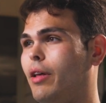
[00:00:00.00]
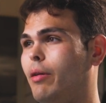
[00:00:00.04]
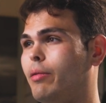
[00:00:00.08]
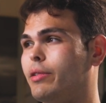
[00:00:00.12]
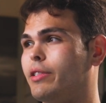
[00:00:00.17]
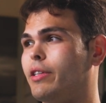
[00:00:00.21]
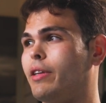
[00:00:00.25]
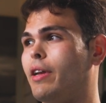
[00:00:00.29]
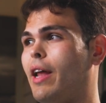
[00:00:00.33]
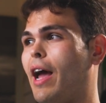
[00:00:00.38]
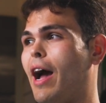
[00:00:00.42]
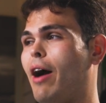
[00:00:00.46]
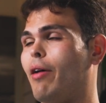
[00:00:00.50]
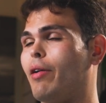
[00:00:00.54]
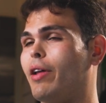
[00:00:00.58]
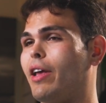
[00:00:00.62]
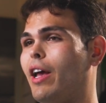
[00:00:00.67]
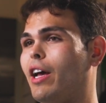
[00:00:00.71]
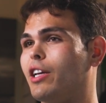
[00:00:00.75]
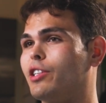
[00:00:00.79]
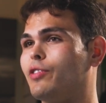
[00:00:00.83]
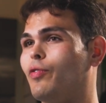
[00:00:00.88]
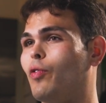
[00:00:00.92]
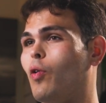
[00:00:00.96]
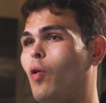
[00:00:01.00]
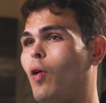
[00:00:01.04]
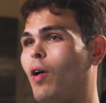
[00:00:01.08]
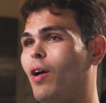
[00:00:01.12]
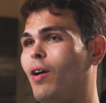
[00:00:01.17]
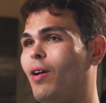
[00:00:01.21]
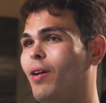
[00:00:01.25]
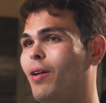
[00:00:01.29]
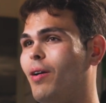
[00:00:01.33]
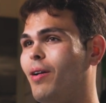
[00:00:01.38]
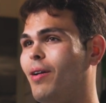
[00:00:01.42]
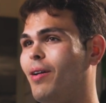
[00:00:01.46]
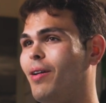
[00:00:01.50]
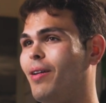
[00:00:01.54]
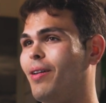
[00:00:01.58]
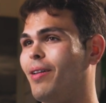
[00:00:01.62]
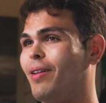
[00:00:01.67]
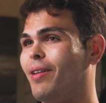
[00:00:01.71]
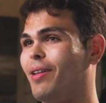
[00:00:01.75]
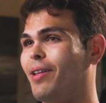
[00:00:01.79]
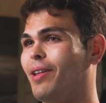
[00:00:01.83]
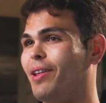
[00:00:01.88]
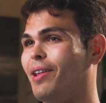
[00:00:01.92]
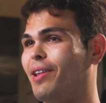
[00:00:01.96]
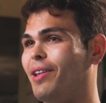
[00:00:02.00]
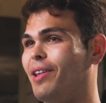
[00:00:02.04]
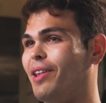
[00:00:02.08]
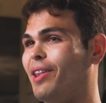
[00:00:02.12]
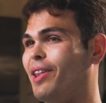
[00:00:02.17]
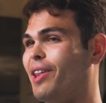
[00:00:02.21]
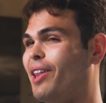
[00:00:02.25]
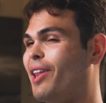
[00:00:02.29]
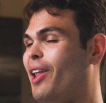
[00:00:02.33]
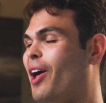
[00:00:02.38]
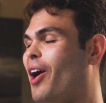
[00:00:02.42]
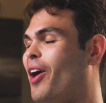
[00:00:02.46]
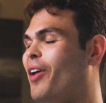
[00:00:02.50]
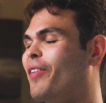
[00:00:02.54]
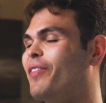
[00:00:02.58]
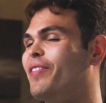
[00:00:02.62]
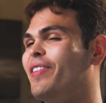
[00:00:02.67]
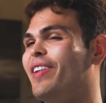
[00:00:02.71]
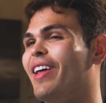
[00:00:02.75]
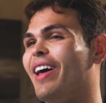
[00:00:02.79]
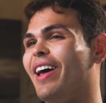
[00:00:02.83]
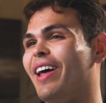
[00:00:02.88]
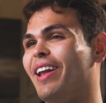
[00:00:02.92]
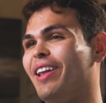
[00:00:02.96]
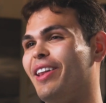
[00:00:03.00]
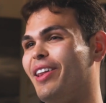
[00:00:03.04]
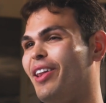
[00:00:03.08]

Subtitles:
it was an Audi S4. Loved it.